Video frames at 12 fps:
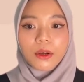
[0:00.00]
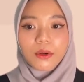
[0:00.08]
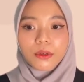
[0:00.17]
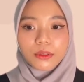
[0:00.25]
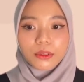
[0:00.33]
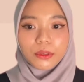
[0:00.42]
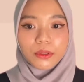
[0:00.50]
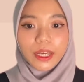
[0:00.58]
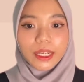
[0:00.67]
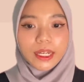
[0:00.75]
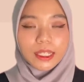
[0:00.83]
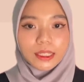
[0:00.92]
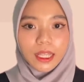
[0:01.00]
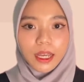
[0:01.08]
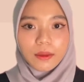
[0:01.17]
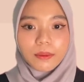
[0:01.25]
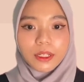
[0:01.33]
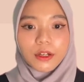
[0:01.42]
although at that
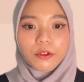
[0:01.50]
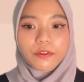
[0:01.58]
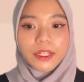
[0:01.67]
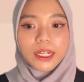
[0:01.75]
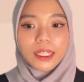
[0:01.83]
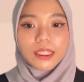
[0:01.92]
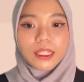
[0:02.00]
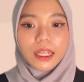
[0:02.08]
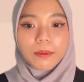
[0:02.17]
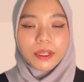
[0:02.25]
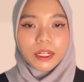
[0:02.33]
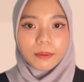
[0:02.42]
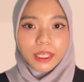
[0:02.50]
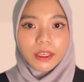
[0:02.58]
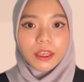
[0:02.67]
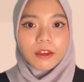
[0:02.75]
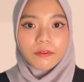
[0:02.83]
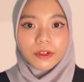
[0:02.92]
time, the COVID-19 epidemic
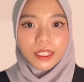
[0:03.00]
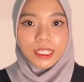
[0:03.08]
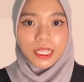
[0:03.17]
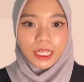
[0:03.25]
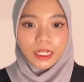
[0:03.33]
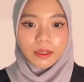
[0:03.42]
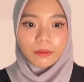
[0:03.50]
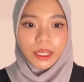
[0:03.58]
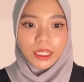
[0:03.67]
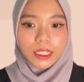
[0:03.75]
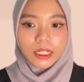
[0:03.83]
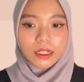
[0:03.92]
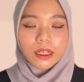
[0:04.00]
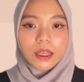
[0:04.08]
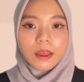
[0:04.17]
first hit in Malaysia.